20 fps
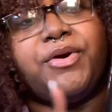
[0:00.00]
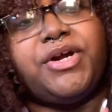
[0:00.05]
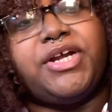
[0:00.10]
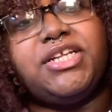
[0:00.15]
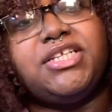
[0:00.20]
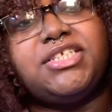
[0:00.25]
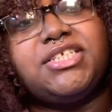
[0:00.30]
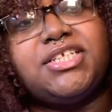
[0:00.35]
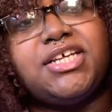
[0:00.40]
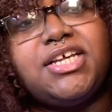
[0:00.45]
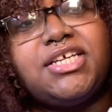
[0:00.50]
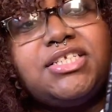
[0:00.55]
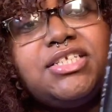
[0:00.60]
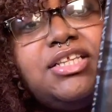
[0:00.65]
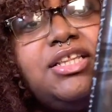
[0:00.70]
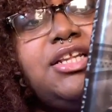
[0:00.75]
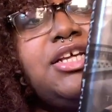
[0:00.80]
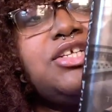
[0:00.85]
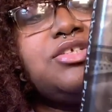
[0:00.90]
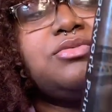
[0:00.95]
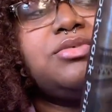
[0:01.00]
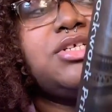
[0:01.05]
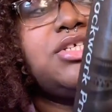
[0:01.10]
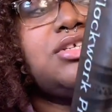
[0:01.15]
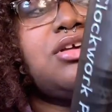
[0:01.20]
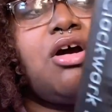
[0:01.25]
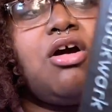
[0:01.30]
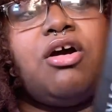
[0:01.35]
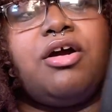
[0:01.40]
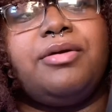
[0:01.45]
Princess, and this one
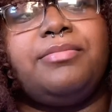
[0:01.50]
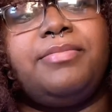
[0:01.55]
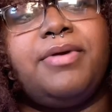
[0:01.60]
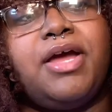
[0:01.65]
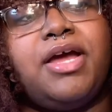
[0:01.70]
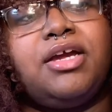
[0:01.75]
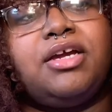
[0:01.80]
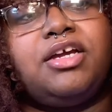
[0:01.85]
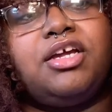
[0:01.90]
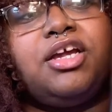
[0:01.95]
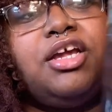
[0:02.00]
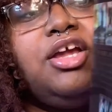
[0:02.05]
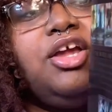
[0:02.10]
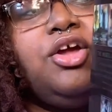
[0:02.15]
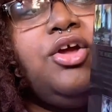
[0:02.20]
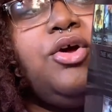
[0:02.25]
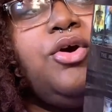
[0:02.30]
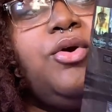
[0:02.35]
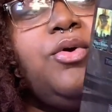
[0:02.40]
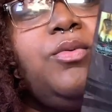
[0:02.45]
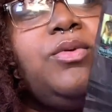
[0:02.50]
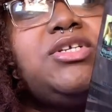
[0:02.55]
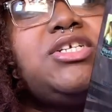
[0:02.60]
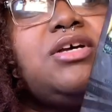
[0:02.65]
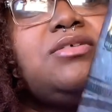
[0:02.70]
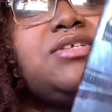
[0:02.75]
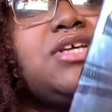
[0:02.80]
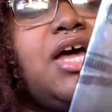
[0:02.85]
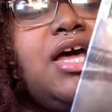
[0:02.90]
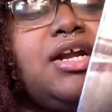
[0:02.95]
is a hardback, which
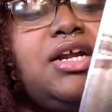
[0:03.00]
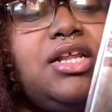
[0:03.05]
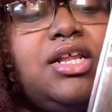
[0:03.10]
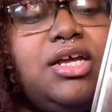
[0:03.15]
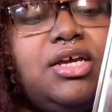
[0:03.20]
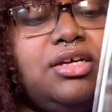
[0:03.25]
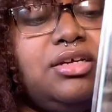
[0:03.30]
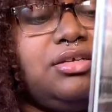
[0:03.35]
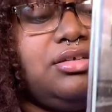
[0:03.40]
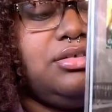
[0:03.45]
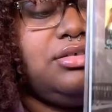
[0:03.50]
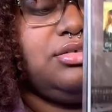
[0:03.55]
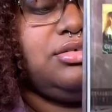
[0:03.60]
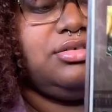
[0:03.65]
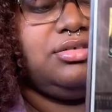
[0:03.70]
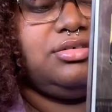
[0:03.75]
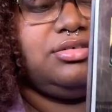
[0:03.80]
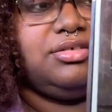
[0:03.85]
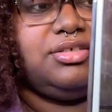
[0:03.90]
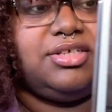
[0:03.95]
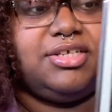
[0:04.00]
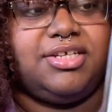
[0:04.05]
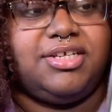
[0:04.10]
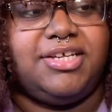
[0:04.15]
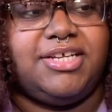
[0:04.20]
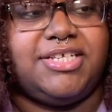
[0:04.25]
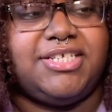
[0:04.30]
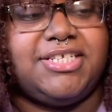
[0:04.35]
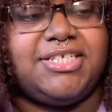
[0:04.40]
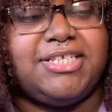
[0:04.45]
I was kind of, like,
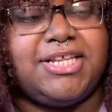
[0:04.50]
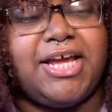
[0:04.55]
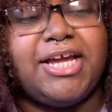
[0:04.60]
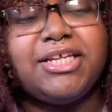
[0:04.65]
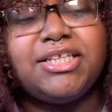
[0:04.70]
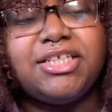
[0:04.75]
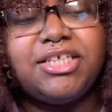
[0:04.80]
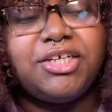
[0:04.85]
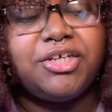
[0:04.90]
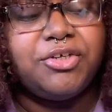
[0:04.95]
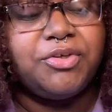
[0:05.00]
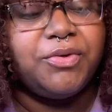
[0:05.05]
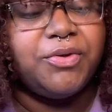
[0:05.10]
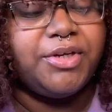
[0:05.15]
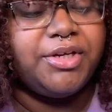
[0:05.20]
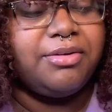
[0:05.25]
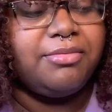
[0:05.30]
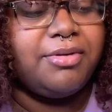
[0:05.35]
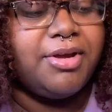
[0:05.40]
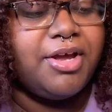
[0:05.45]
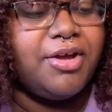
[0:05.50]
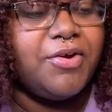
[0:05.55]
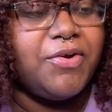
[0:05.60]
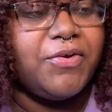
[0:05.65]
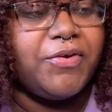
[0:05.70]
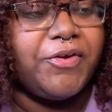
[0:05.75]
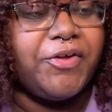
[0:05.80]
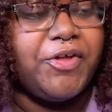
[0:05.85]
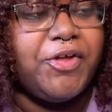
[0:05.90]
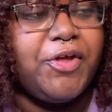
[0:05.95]
slightly annoyed
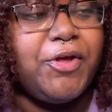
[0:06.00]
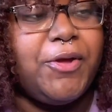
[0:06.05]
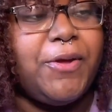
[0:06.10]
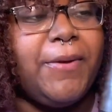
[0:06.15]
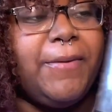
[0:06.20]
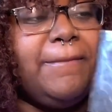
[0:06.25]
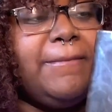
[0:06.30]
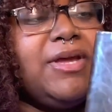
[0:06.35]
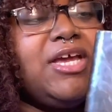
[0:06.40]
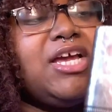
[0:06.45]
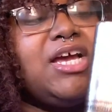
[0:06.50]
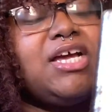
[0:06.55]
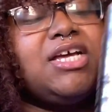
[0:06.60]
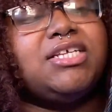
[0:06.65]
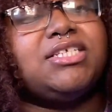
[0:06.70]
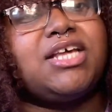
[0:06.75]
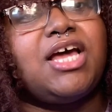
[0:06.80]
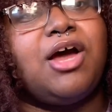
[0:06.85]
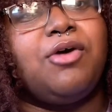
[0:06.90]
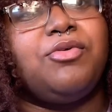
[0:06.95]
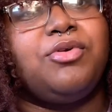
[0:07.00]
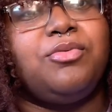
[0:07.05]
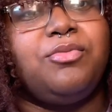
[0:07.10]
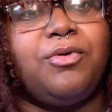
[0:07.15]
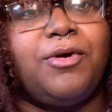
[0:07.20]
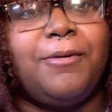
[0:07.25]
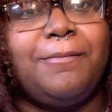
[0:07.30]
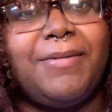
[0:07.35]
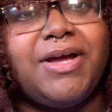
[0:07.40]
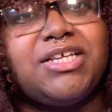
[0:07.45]
about because I would
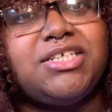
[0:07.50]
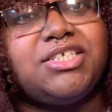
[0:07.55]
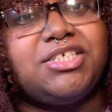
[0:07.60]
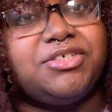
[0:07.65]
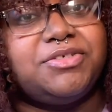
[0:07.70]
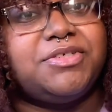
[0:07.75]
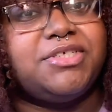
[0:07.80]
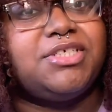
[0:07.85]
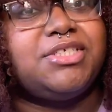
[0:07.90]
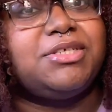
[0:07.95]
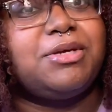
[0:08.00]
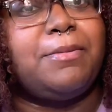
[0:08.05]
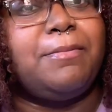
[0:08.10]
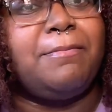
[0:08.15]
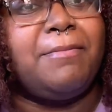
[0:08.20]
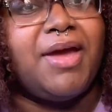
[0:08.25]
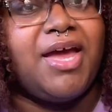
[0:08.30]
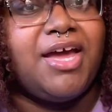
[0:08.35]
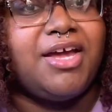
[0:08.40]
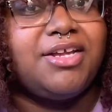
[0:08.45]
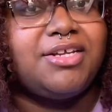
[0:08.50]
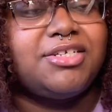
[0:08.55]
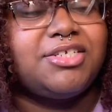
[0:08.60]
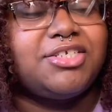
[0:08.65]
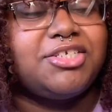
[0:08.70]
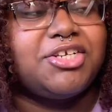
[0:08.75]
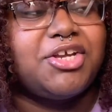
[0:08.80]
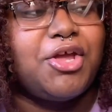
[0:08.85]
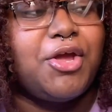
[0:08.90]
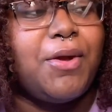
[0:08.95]
want my series to
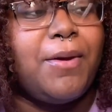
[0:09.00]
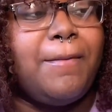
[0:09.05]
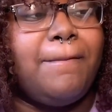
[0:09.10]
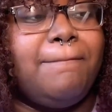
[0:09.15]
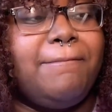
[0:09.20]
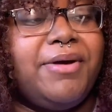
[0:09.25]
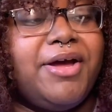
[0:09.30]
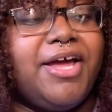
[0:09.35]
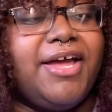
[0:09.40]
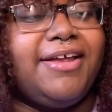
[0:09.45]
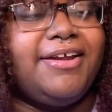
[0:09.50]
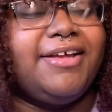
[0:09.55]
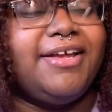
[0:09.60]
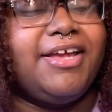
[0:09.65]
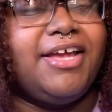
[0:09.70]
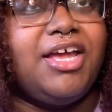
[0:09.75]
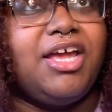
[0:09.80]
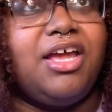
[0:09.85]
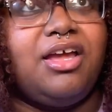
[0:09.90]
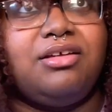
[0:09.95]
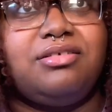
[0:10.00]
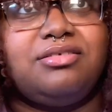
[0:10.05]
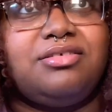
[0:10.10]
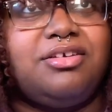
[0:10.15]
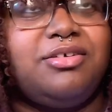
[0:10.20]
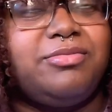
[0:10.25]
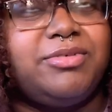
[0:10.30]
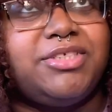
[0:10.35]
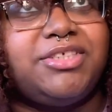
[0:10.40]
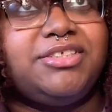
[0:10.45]
match, but
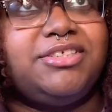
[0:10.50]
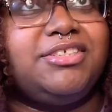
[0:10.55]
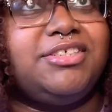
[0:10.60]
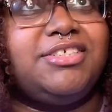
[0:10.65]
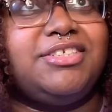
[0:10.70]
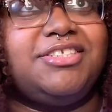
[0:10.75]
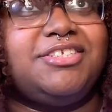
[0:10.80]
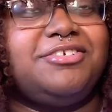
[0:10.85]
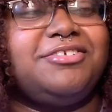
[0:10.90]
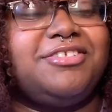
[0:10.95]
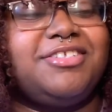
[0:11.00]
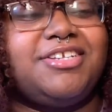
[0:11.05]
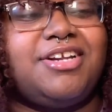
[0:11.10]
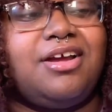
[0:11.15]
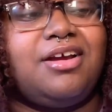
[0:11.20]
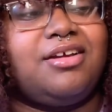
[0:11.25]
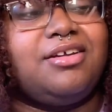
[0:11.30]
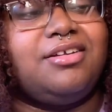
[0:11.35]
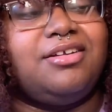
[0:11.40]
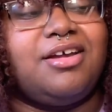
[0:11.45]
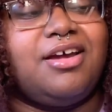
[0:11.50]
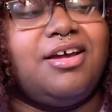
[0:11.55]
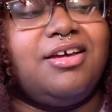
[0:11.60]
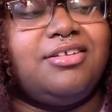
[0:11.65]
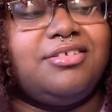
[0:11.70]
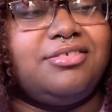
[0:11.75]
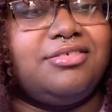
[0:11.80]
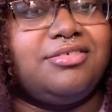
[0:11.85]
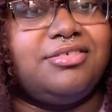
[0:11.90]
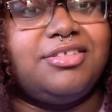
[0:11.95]
it was such a steal that I could
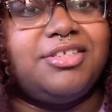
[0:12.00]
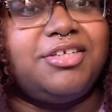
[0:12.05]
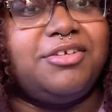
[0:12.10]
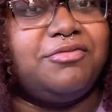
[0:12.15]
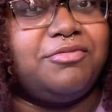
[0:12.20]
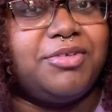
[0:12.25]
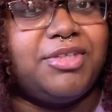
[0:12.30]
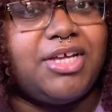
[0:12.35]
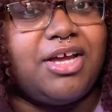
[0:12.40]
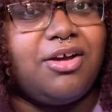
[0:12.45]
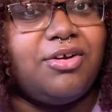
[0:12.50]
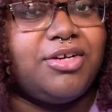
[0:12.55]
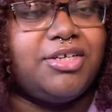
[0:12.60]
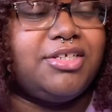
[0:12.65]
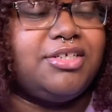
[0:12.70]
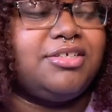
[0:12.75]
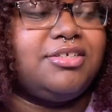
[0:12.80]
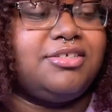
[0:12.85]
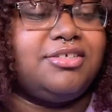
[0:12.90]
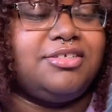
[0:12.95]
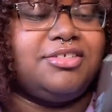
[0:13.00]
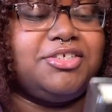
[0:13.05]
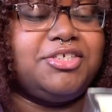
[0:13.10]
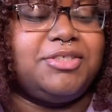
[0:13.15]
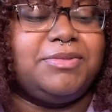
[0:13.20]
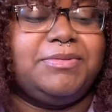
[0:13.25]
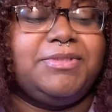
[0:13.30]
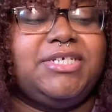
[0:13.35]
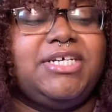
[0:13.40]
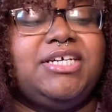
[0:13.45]
not leave without it,
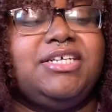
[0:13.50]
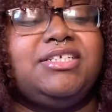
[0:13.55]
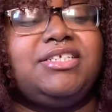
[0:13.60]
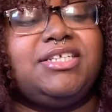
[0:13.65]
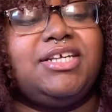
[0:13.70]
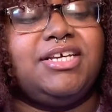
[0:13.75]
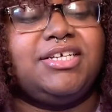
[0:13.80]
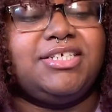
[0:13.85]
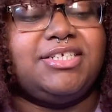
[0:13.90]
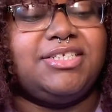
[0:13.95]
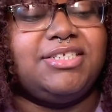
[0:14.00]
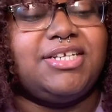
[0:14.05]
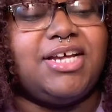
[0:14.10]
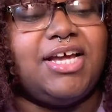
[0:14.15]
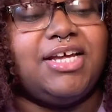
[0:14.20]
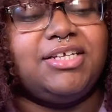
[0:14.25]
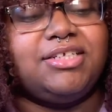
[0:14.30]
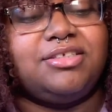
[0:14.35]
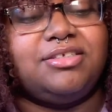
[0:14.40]
just because, like, it's not